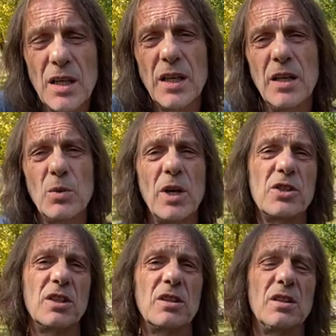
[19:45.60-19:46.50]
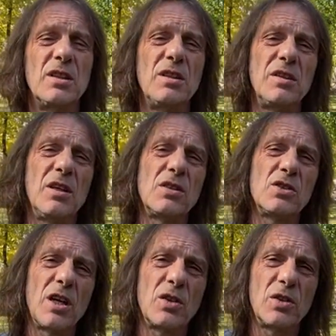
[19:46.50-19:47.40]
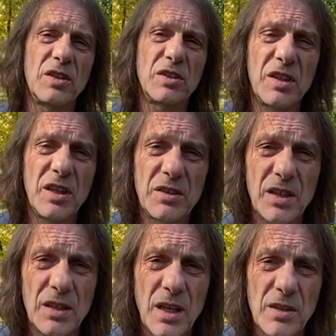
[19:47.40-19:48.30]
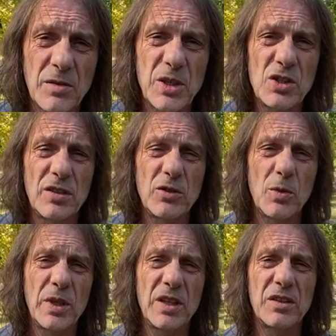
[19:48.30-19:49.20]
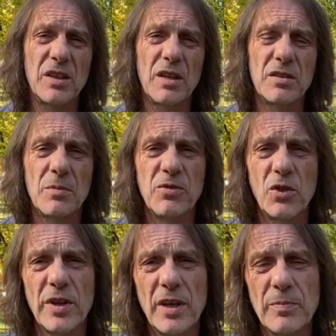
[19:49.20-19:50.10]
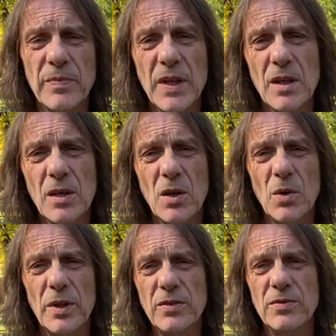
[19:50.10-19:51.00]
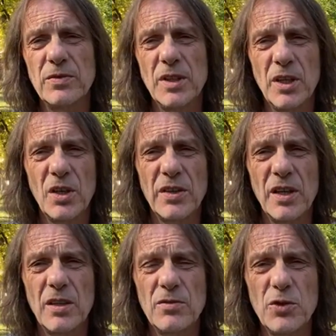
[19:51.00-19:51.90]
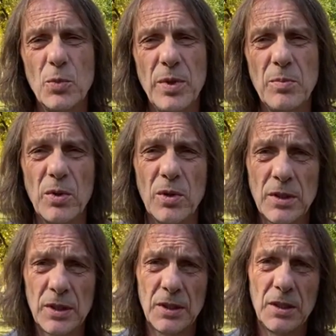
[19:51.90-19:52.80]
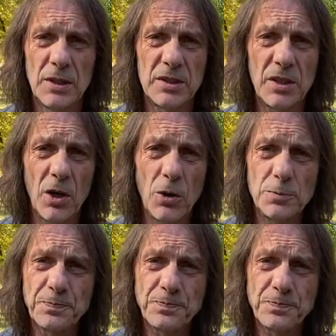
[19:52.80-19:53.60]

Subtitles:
in Washington, D.C. on January 6th, and especially if nobody stands up for them, or only here and there and few people. So,